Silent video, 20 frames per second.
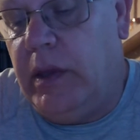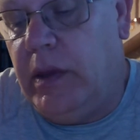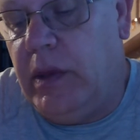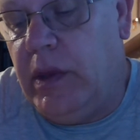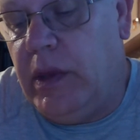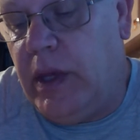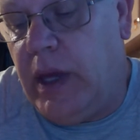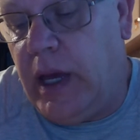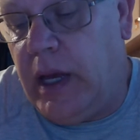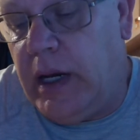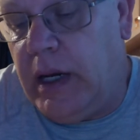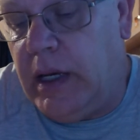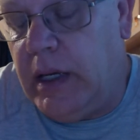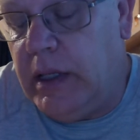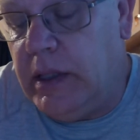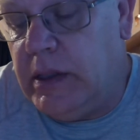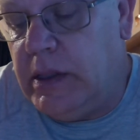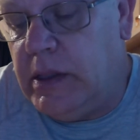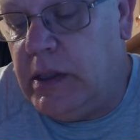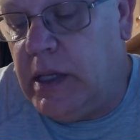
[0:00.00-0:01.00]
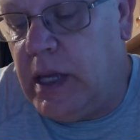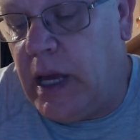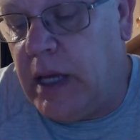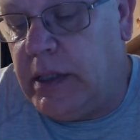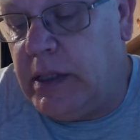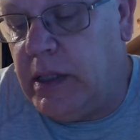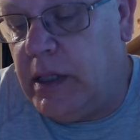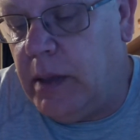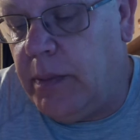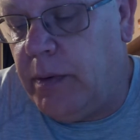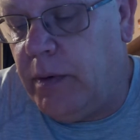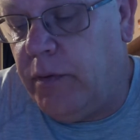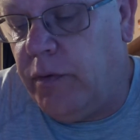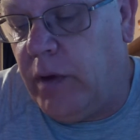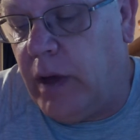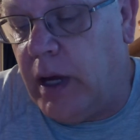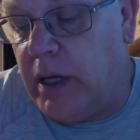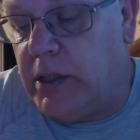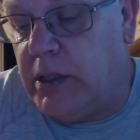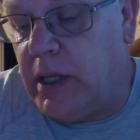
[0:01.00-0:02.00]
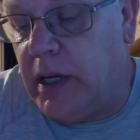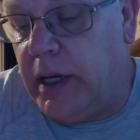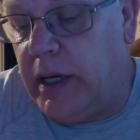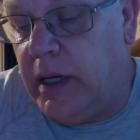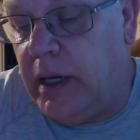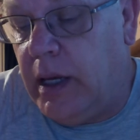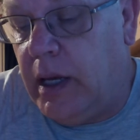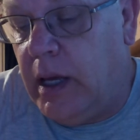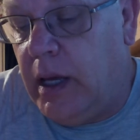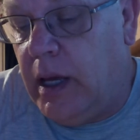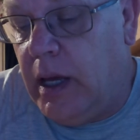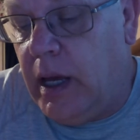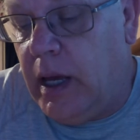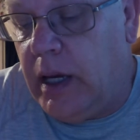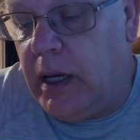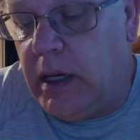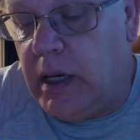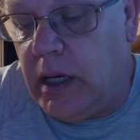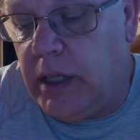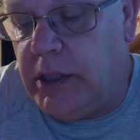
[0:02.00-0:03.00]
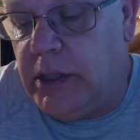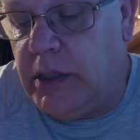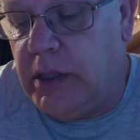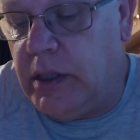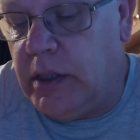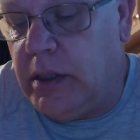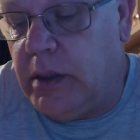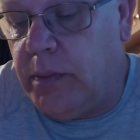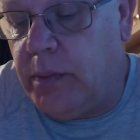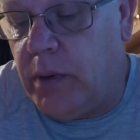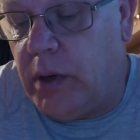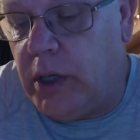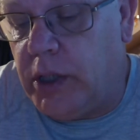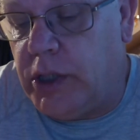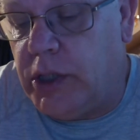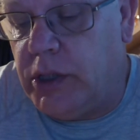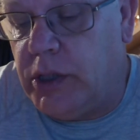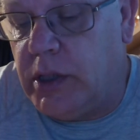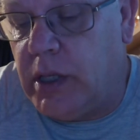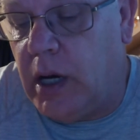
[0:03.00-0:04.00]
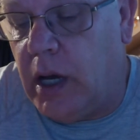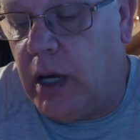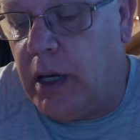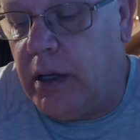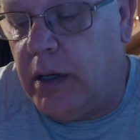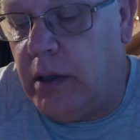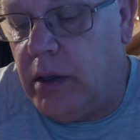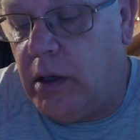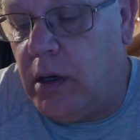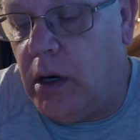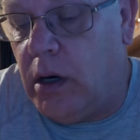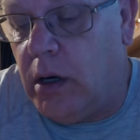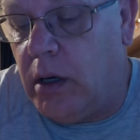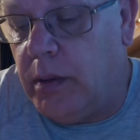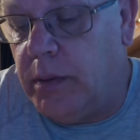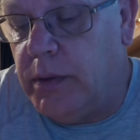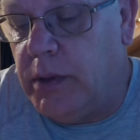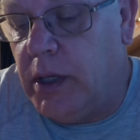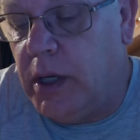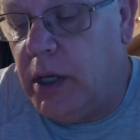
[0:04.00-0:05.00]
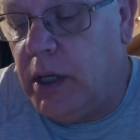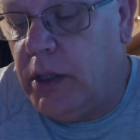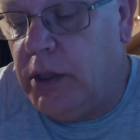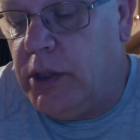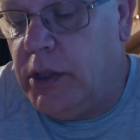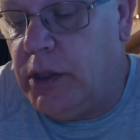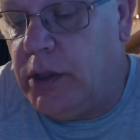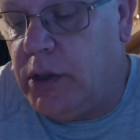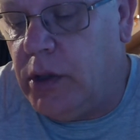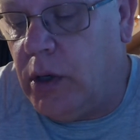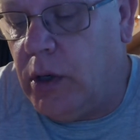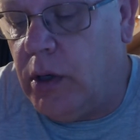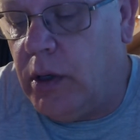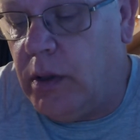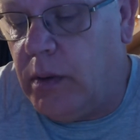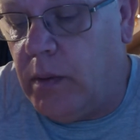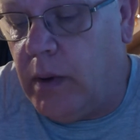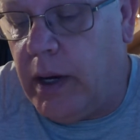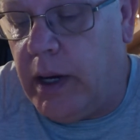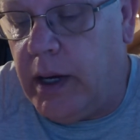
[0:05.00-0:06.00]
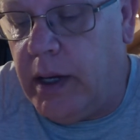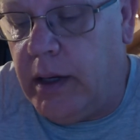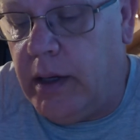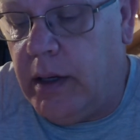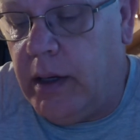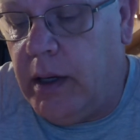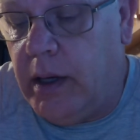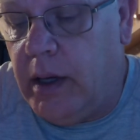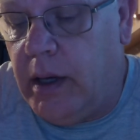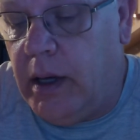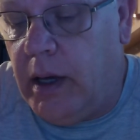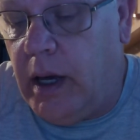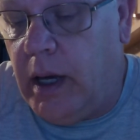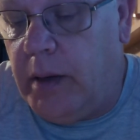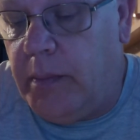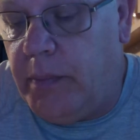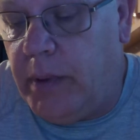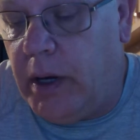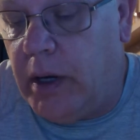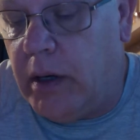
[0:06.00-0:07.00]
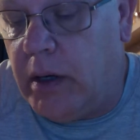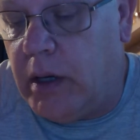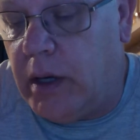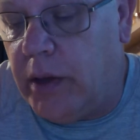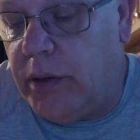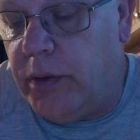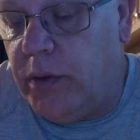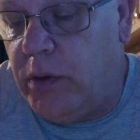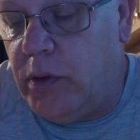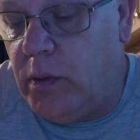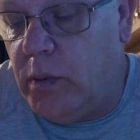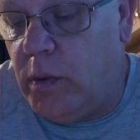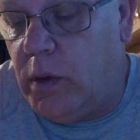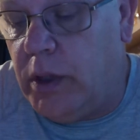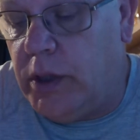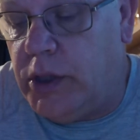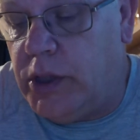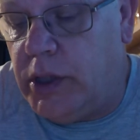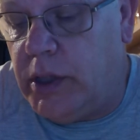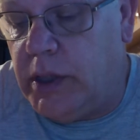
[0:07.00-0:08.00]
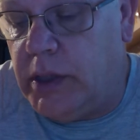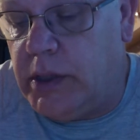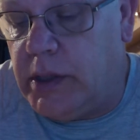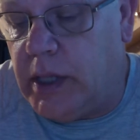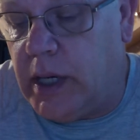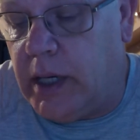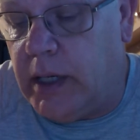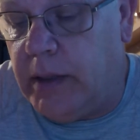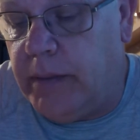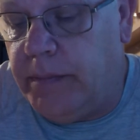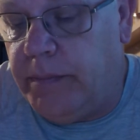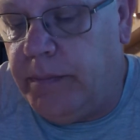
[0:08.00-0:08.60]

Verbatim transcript: Then, snatching up her flashlight and clutching the precious clock in her arm, she turned and ran. I'd better cut through the woods, she decided.